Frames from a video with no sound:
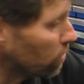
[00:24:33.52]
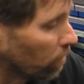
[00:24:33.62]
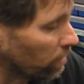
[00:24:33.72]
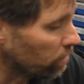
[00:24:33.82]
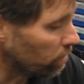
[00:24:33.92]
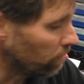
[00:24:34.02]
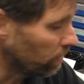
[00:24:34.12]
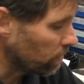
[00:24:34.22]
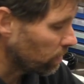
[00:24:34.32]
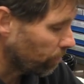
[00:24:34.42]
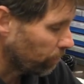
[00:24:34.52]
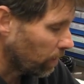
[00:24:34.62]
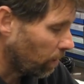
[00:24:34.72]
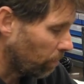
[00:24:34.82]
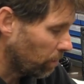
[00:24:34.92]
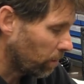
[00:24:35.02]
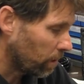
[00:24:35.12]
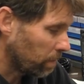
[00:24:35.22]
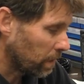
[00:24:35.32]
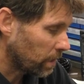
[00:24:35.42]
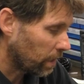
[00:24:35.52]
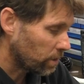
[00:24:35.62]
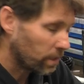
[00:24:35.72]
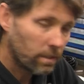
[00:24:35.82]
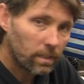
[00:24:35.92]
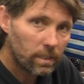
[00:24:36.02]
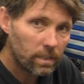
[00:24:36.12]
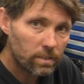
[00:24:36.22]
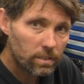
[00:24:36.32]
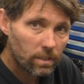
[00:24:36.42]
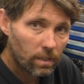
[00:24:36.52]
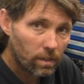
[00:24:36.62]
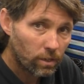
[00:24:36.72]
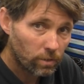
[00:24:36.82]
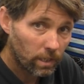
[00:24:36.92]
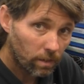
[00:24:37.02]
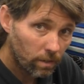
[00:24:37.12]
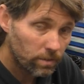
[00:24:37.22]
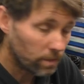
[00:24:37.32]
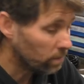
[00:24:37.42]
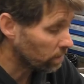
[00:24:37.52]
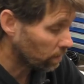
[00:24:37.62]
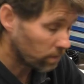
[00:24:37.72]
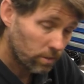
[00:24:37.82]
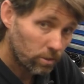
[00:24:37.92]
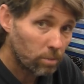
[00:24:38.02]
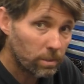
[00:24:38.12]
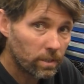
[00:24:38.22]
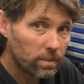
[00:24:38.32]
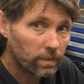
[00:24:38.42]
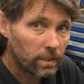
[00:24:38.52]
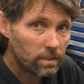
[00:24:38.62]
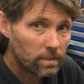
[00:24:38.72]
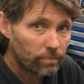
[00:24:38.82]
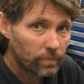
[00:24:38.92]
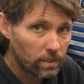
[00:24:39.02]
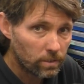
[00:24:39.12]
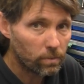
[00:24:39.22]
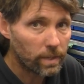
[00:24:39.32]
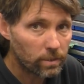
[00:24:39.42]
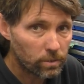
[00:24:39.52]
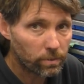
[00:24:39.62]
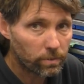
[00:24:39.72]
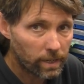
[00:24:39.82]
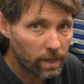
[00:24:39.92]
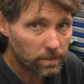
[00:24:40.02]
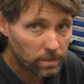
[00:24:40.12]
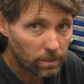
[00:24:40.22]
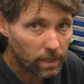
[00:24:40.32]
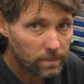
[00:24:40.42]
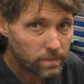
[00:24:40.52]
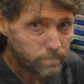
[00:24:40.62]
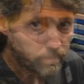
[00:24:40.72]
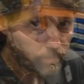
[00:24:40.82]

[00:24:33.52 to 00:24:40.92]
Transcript: installing these units, I'm not going to be attaching these hydraulic hoses and disturbing those fittings until that two or three hours has passed.